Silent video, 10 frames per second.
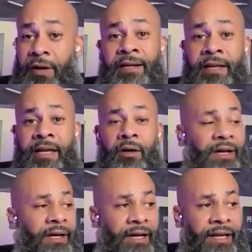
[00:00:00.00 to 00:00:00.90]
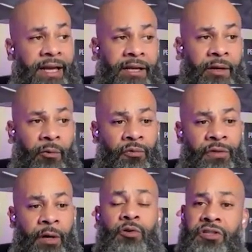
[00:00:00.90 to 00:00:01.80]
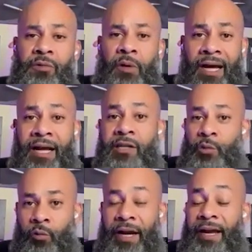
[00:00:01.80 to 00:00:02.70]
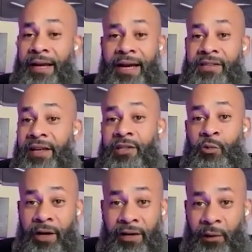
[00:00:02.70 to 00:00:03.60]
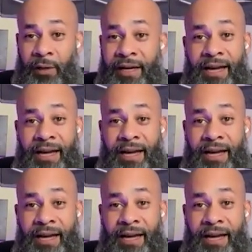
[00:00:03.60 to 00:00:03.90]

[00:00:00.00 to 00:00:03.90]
And those clients will recognize that as well.